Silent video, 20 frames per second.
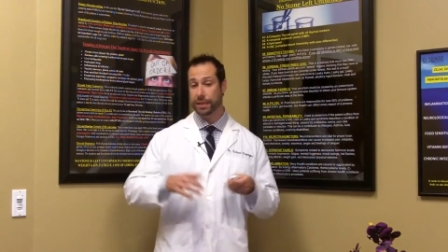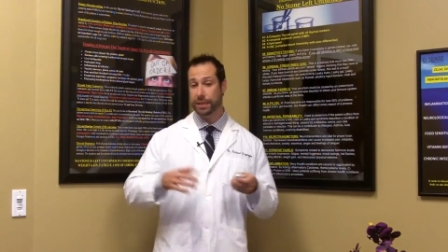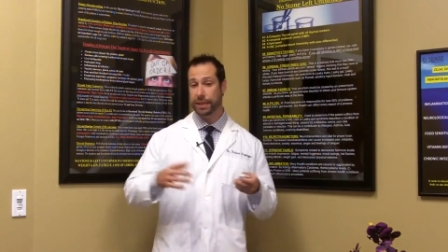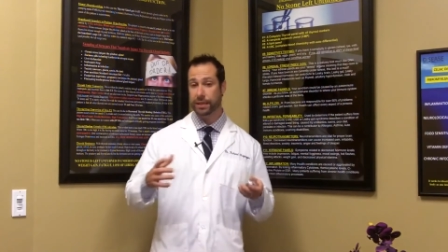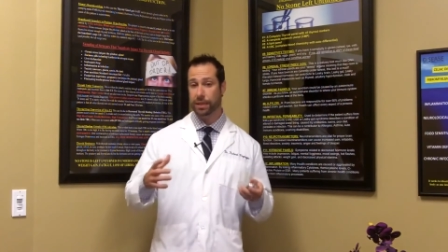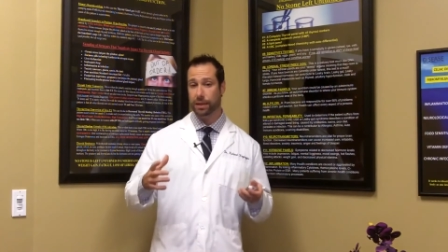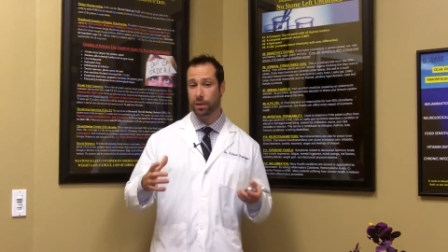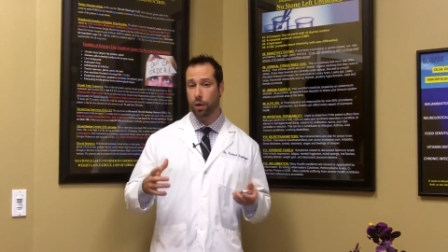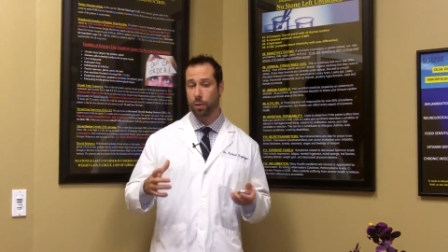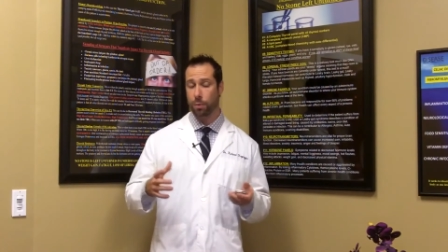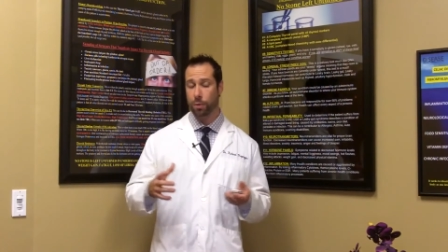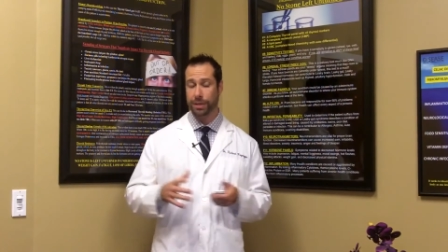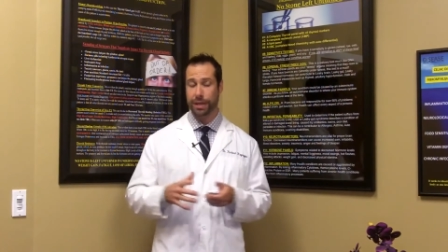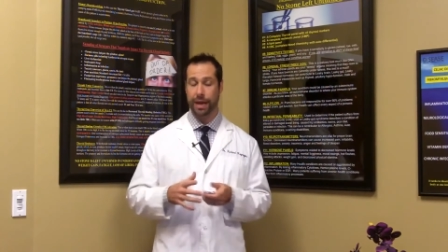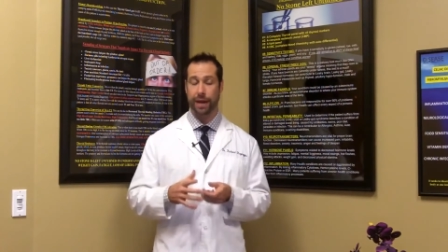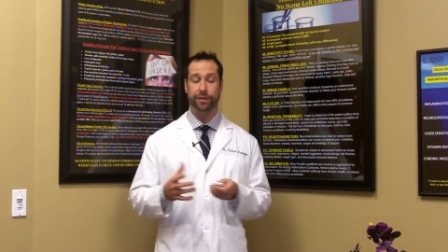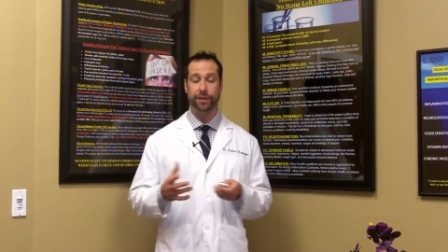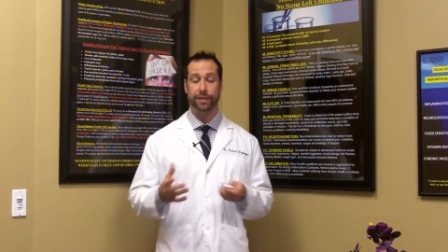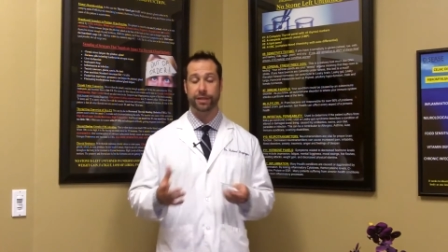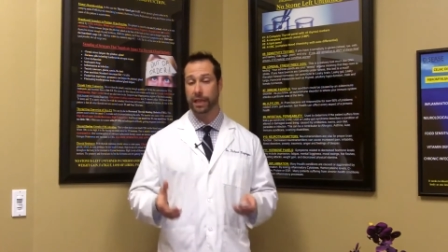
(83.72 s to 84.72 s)
which exists in
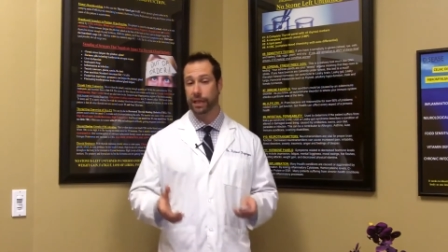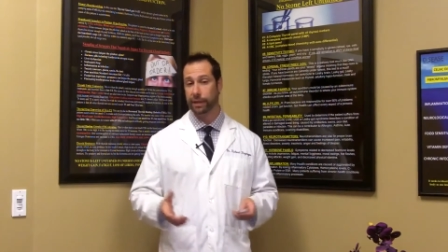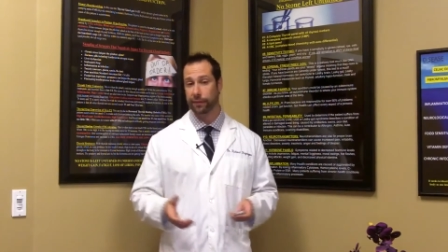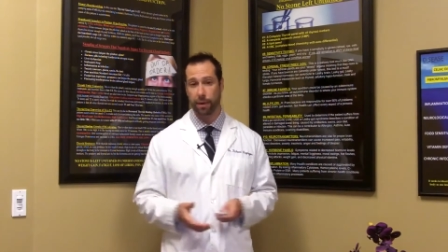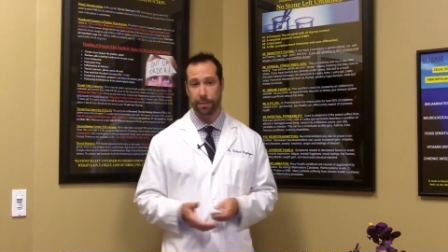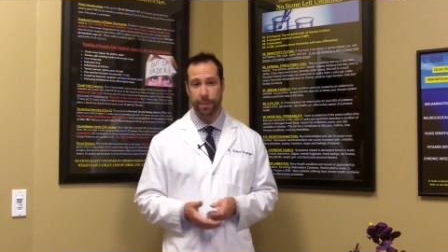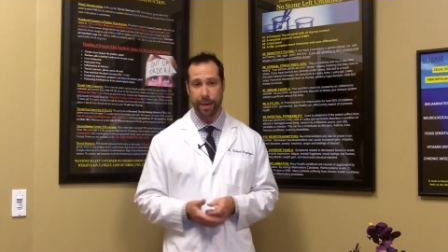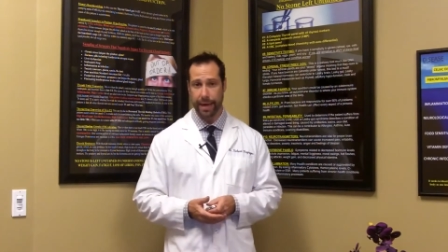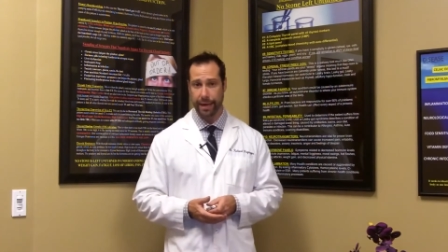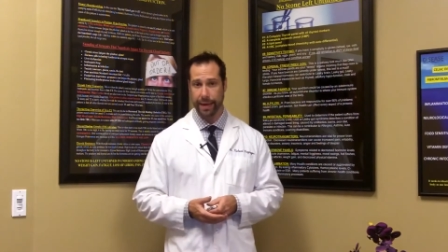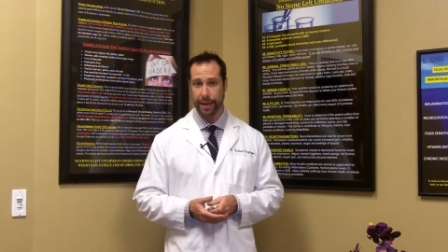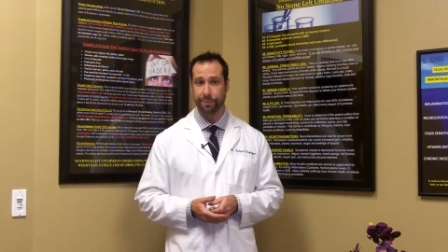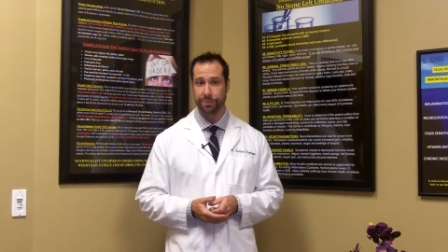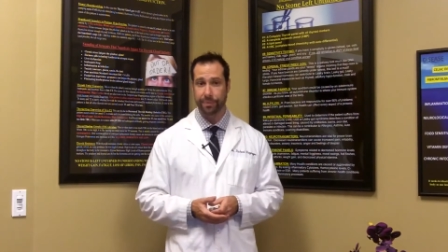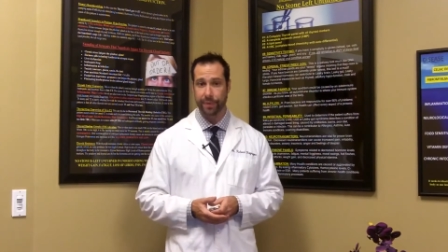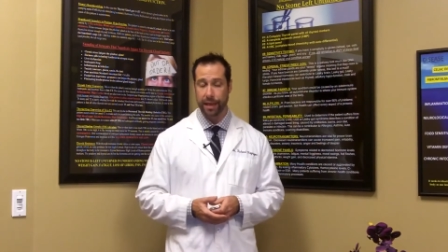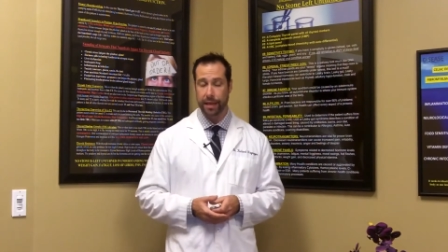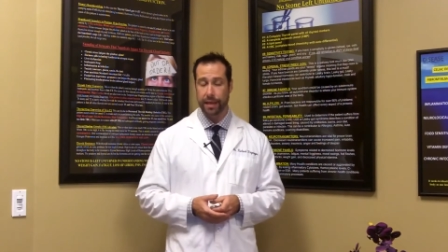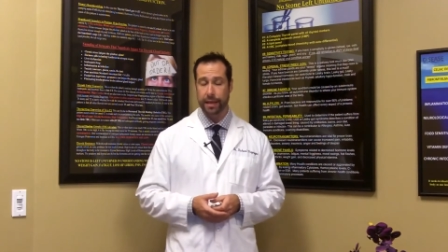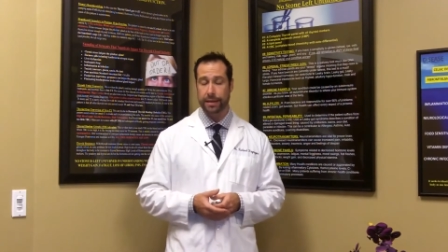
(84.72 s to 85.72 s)
almost every cell of our
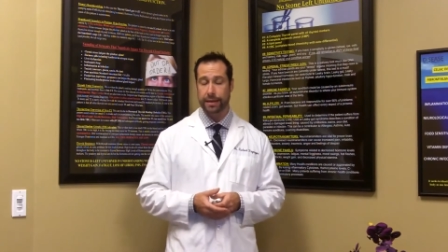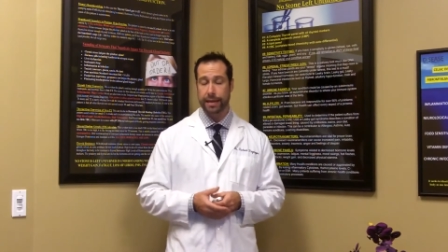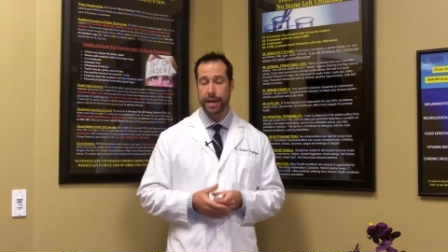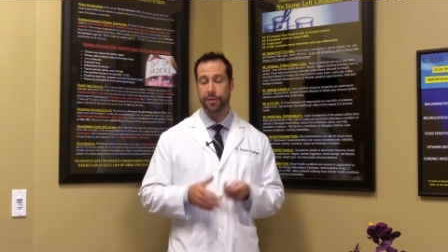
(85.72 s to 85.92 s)
body.